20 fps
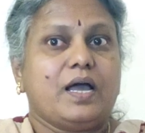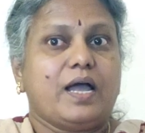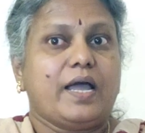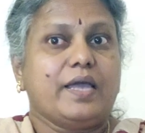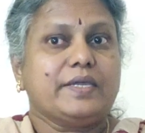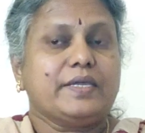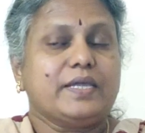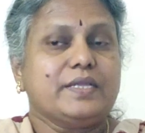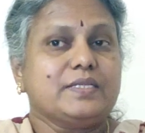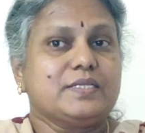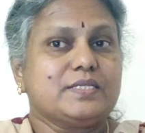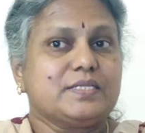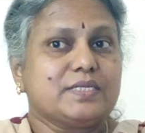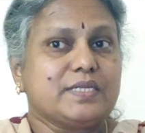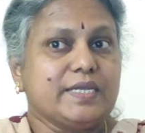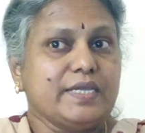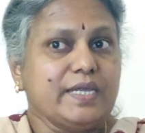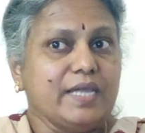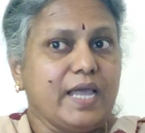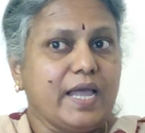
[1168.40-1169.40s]
I can
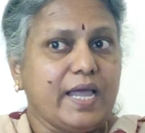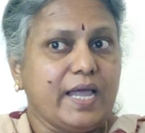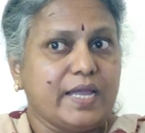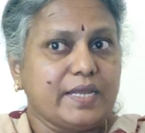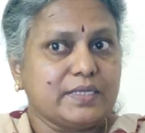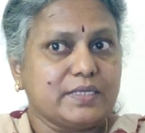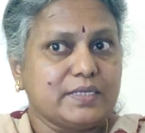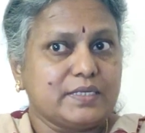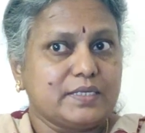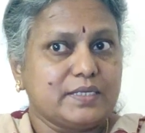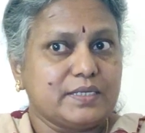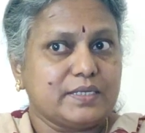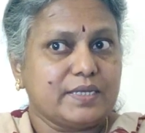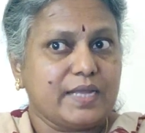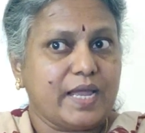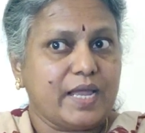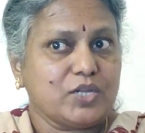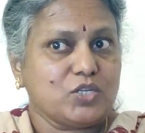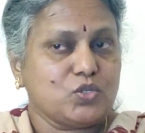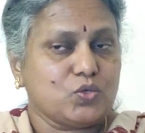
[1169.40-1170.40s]
stay at
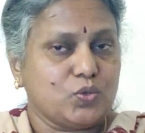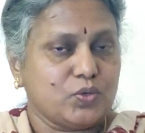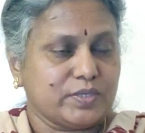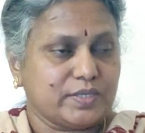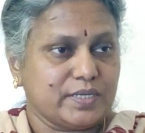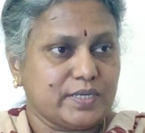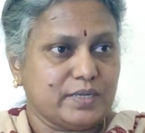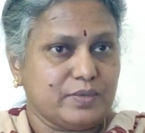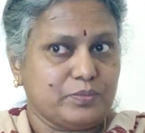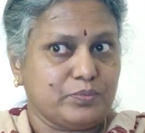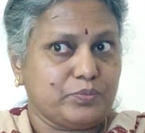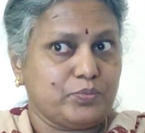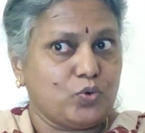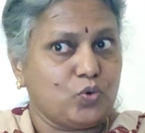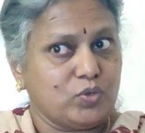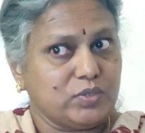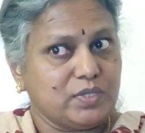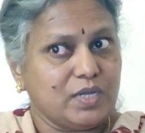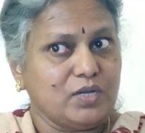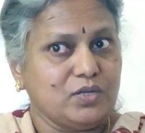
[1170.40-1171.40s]
dash hotel.
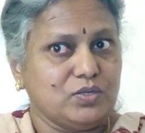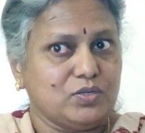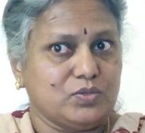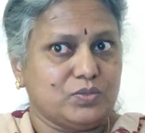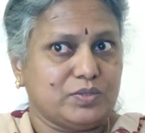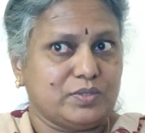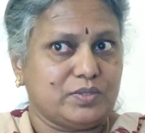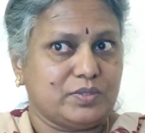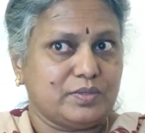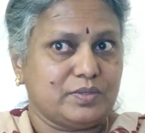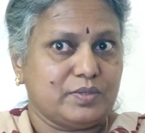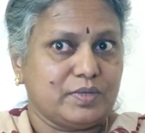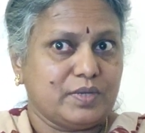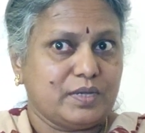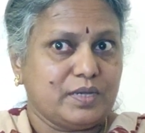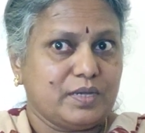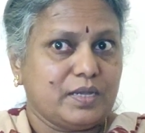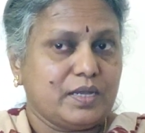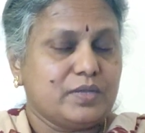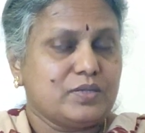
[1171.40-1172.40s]
Both are good.
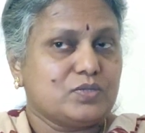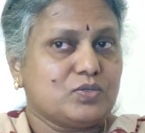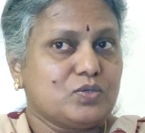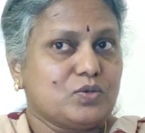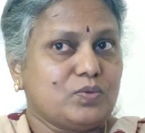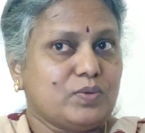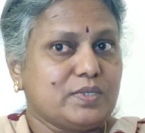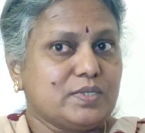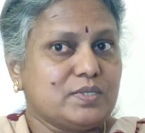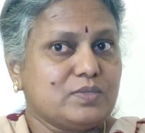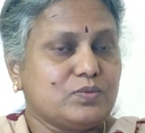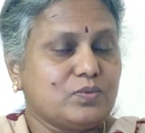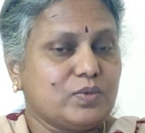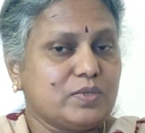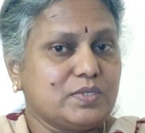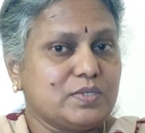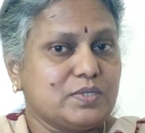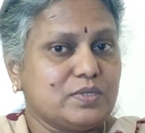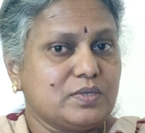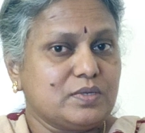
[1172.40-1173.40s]
So
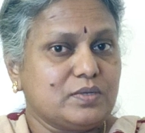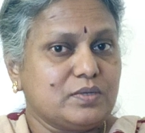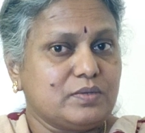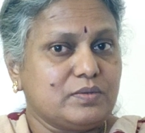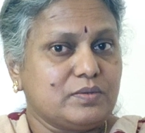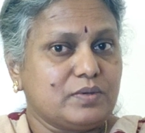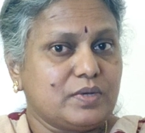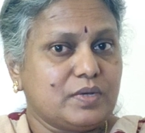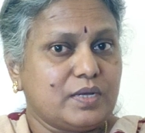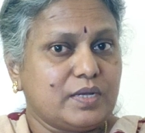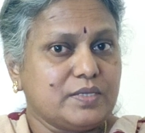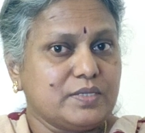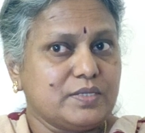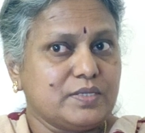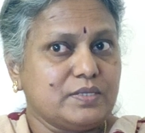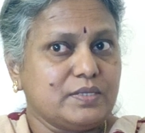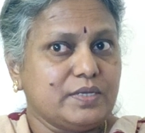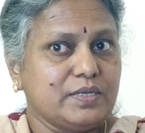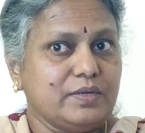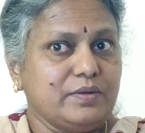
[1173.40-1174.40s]
what's the
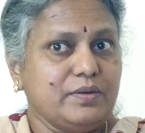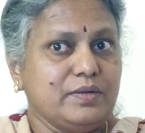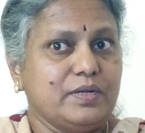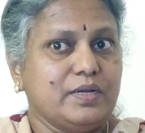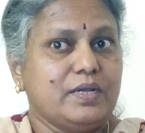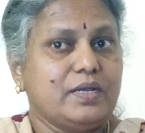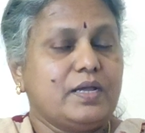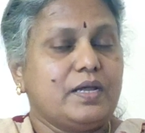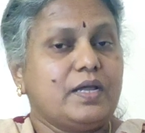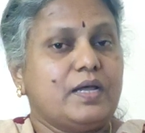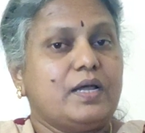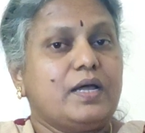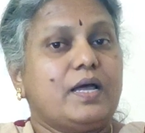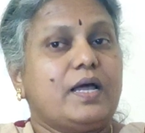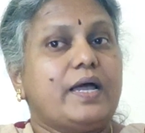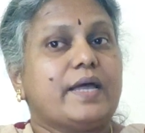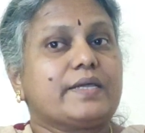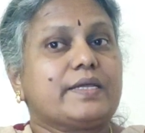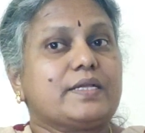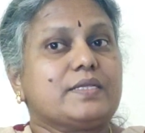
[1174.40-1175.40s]
answer there?
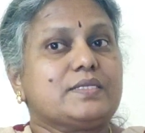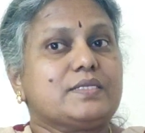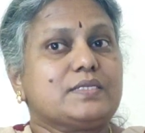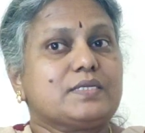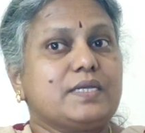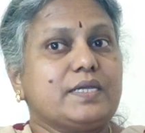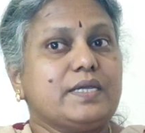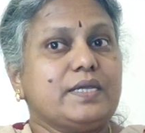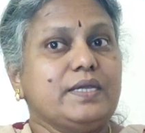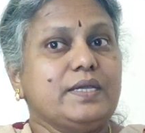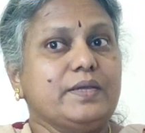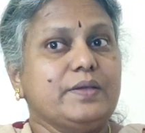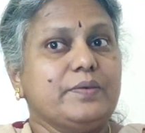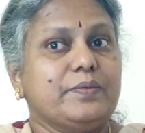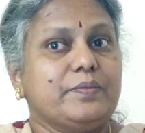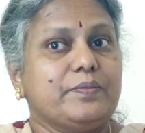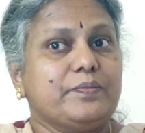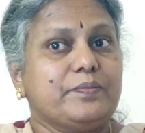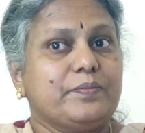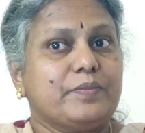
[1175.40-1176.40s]
I can stay
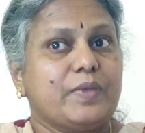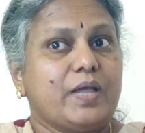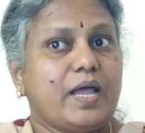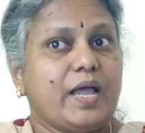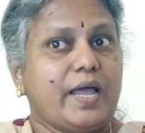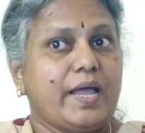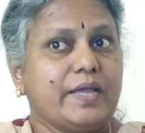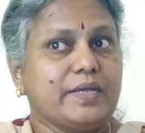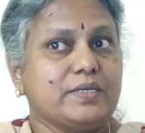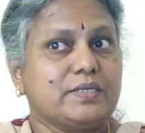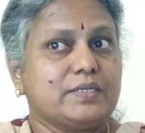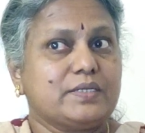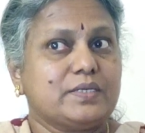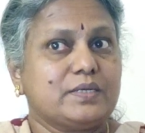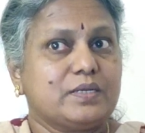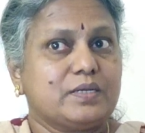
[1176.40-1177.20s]
at